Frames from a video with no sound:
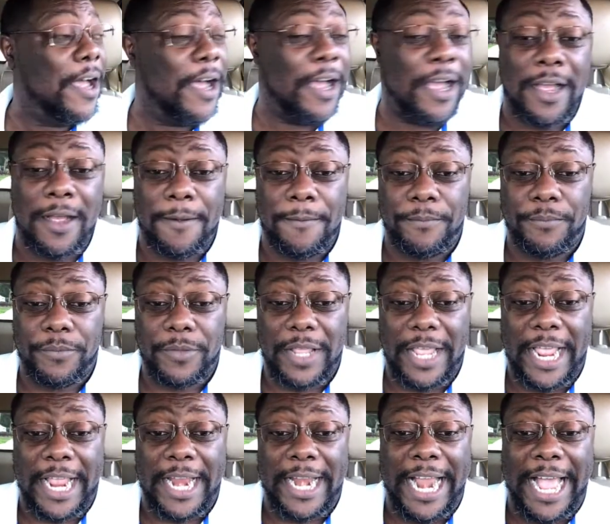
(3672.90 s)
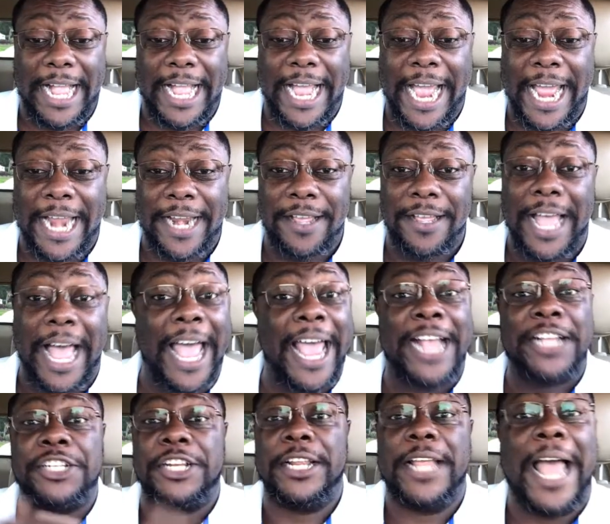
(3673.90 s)
And
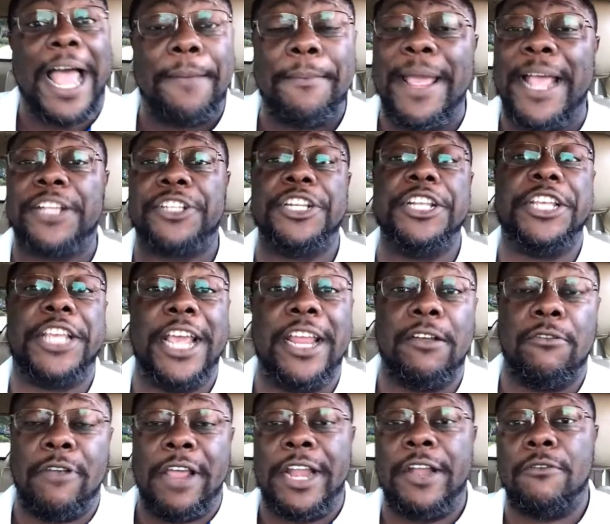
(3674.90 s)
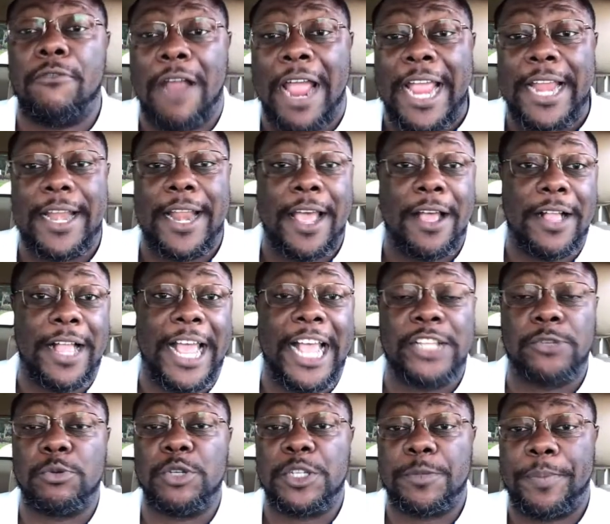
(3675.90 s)
I'm actually getting ready right now
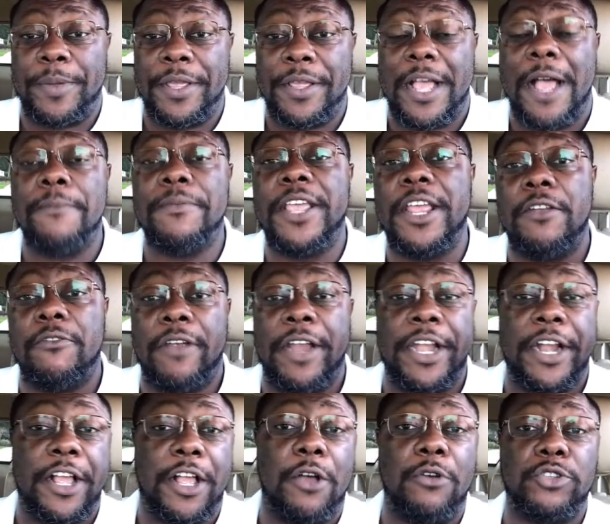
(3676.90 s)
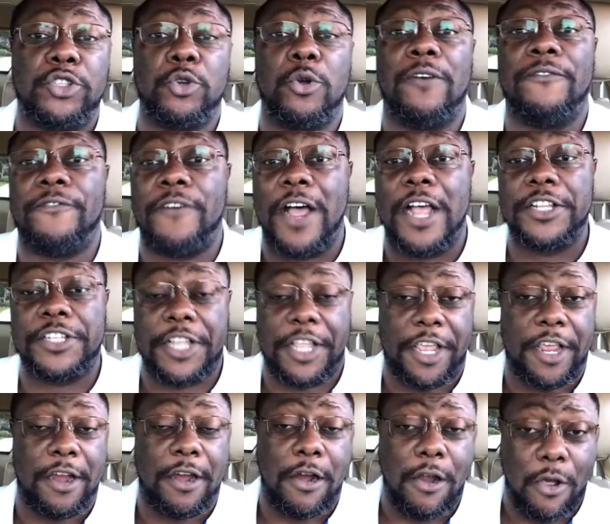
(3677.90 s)
as we speak. I'm getting ready to go to a foster
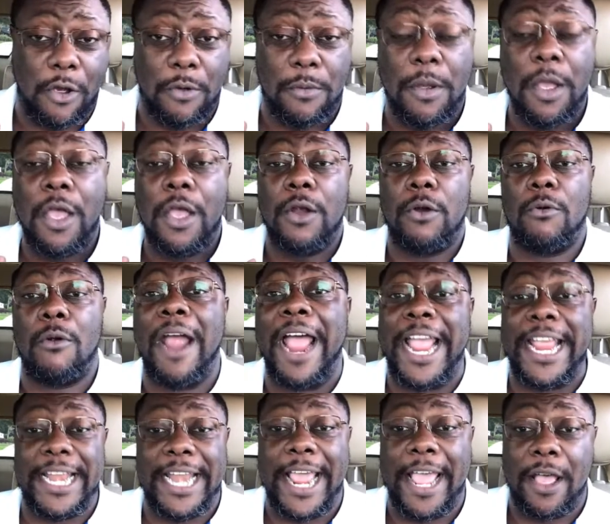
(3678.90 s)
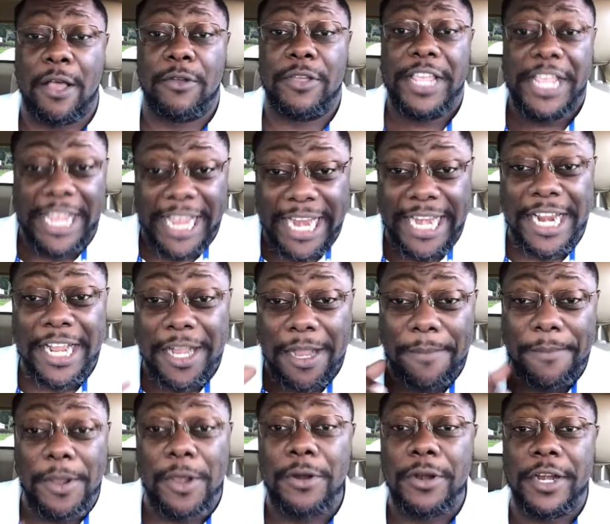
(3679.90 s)
care home right now in the
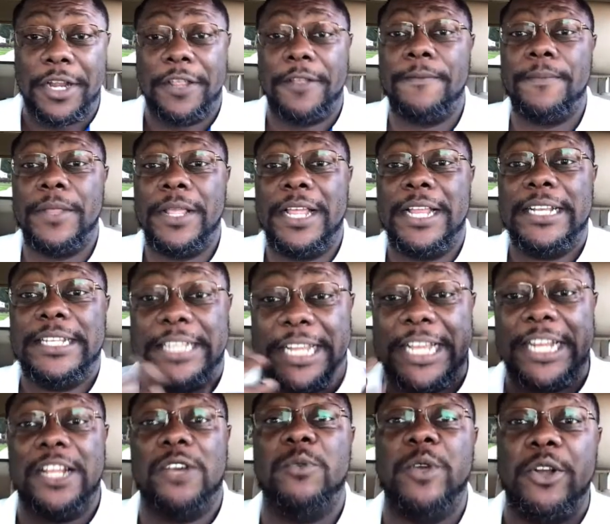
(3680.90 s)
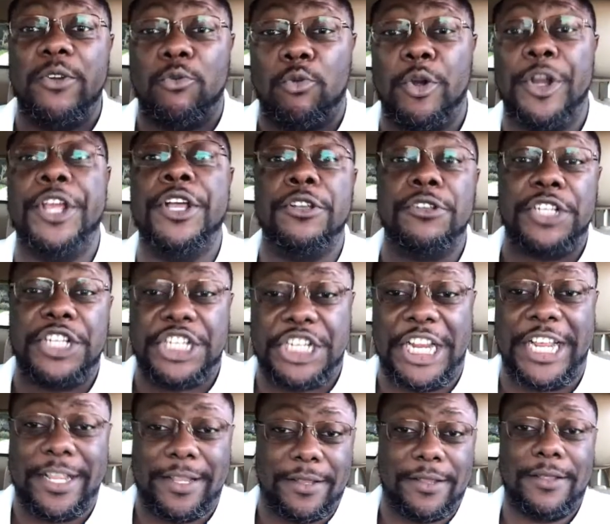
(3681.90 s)
community dealing with real
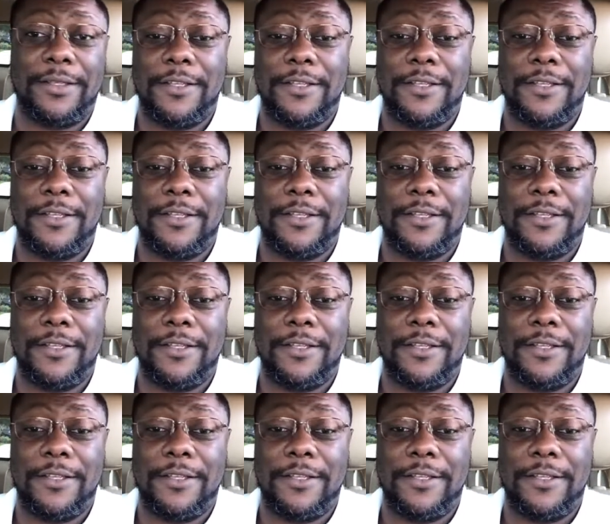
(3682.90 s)
shit.